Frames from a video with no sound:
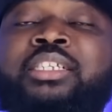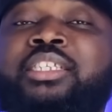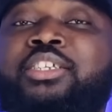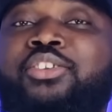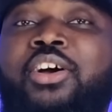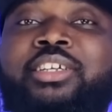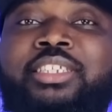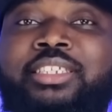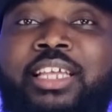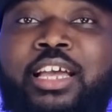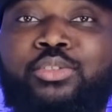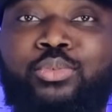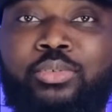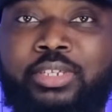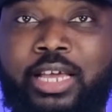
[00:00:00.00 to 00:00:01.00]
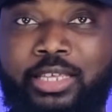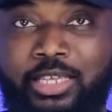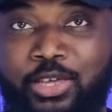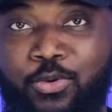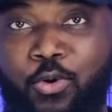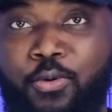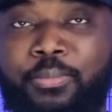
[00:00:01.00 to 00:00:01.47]
She locked it and took the
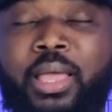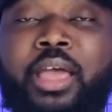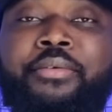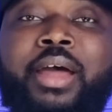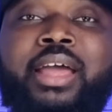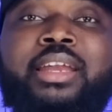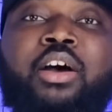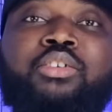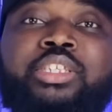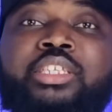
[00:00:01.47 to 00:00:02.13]
key home. And right now,